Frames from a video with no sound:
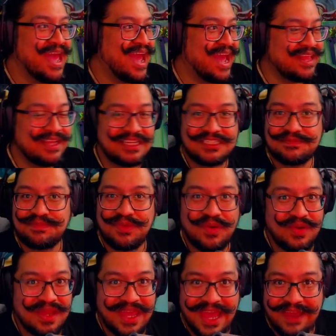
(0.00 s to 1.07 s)
and
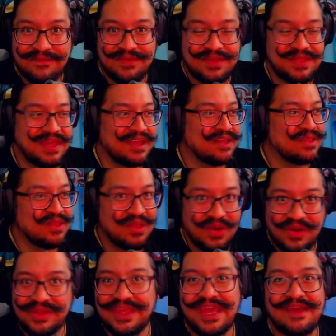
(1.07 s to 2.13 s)
exploring everything,
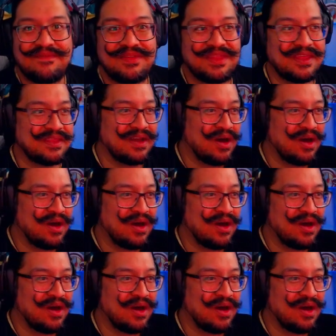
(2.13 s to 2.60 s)
learning everything,